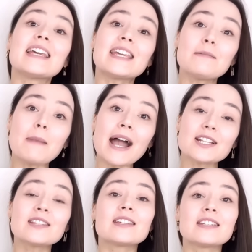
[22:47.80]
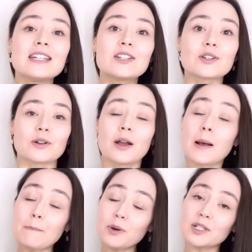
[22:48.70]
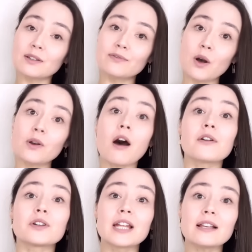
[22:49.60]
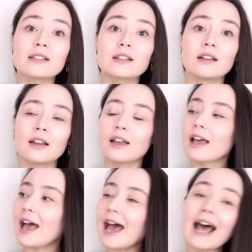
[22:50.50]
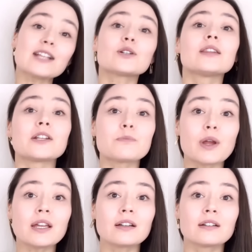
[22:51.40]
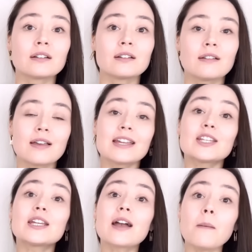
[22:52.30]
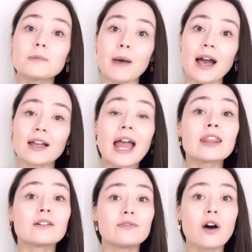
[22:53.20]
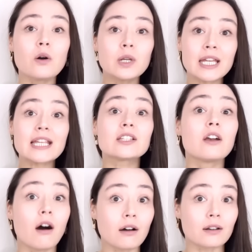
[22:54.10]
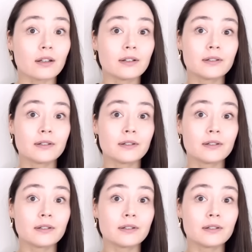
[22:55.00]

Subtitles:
Imagine the teacher puts the phone on her desk, has her lunch break, she comes back and the phone is gone.